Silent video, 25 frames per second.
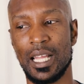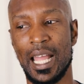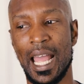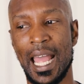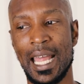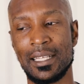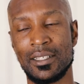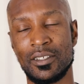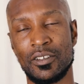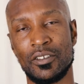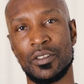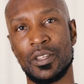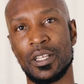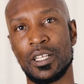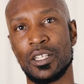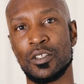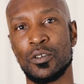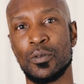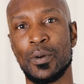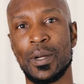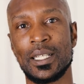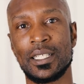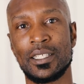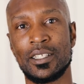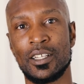answer this
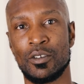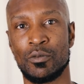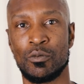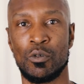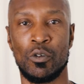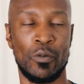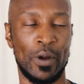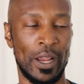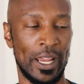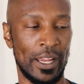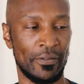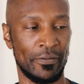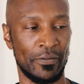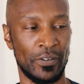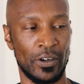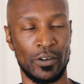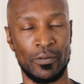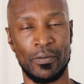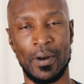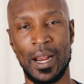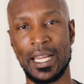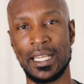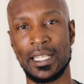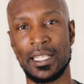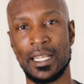question. We're waiting for the
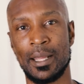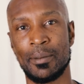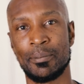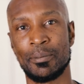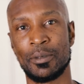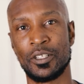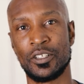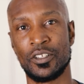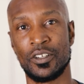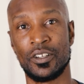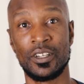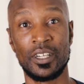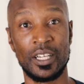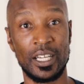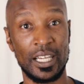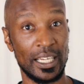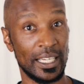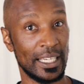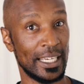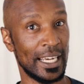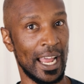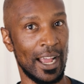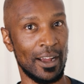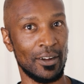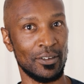right temperature.
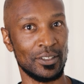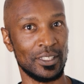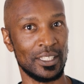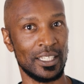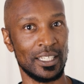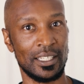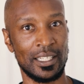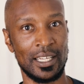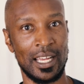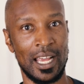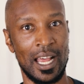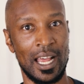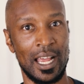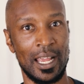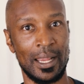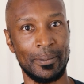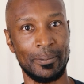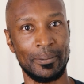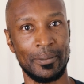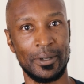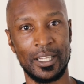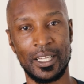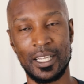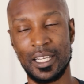Now is the time.